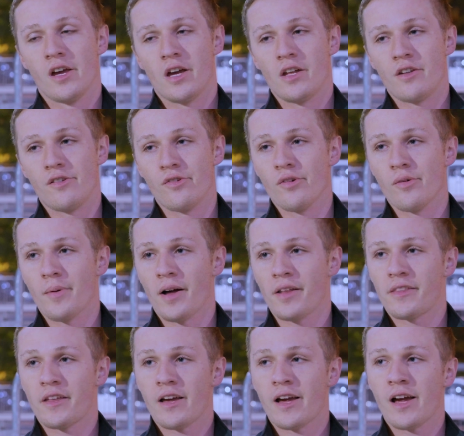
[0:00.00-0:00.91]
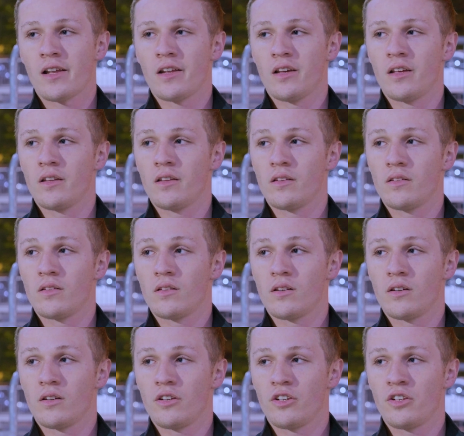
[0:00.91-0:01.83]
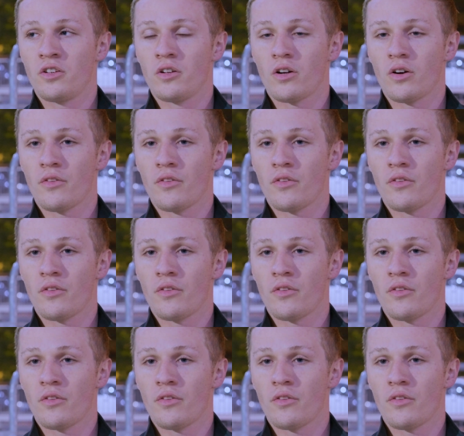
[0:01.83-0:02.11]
and knew about that, and you